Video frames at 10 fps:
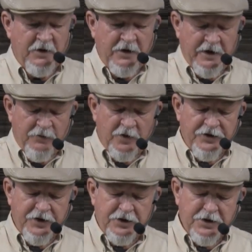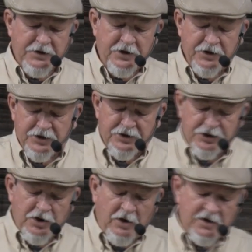And one thing she
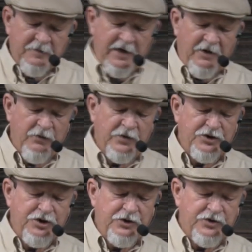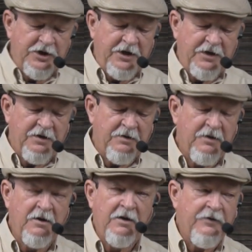talked about was using
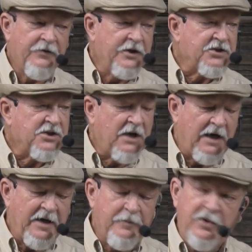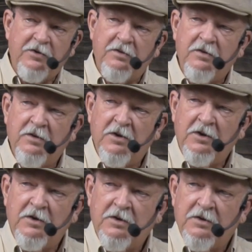this type
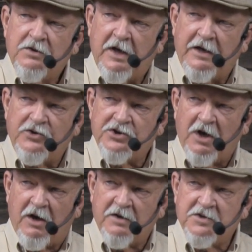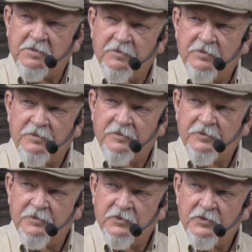tailstocks,
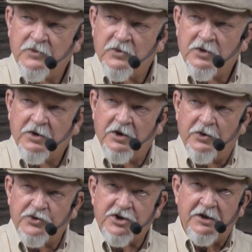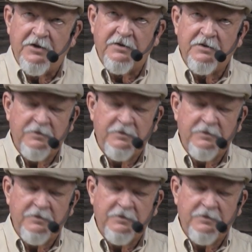center.